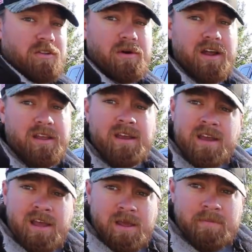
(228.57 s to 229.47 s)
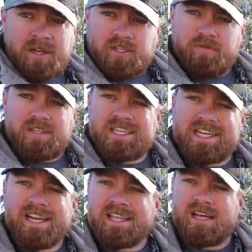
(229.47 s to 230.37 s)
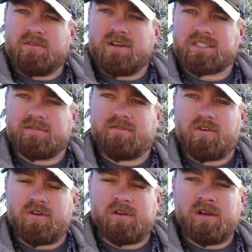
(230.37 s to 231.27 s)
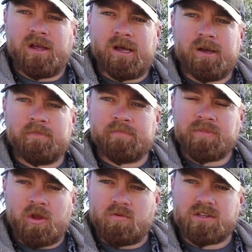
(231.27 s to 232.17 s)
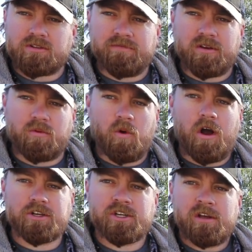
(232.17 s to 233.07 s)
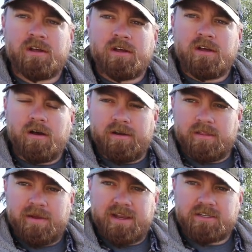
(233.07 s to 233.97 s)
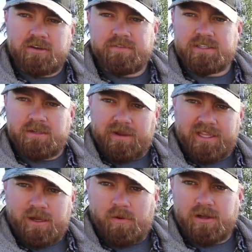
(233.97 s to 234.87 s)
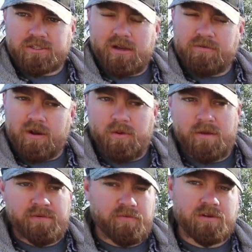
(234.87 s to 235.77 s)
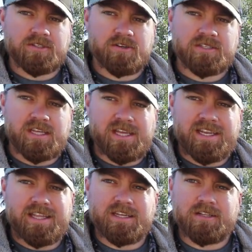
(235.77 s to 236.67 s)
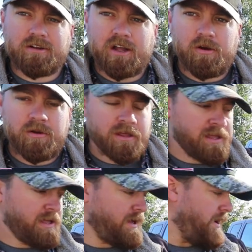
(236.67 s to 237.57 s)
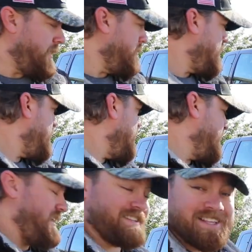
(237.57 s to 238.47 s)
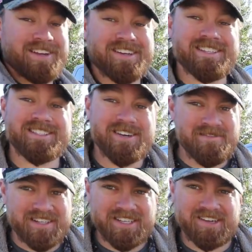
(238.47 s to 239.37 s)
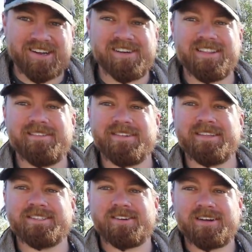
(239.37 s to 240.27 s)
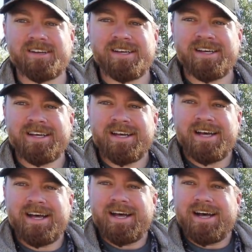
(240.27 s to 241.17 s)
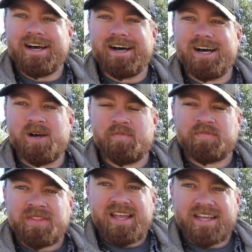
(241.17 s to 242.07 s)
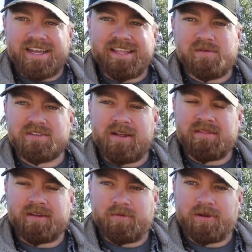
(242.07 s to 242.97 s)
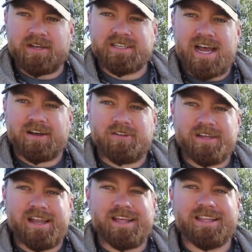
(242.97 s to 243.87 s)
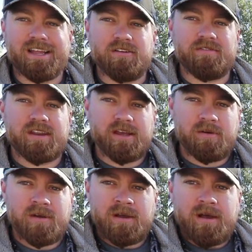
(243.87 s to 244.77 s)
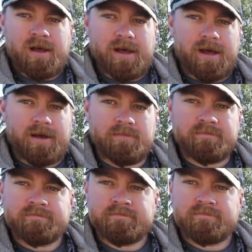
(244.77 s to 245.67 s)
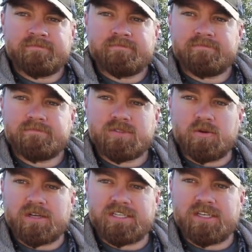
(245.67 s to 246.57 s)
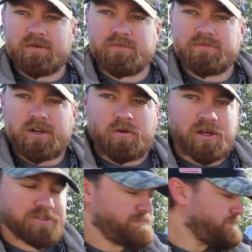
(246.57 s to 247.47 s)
of the body, make sure if we did get any of that rust converter or rust converting wash onto the painted surfaces that we get that washed off right away before it starts to eat at the clear coat. Not that there is too much clear coat left on this truck. Again, that'll be something that we're going to tackle in a later video. So we'll continue with the truck wash.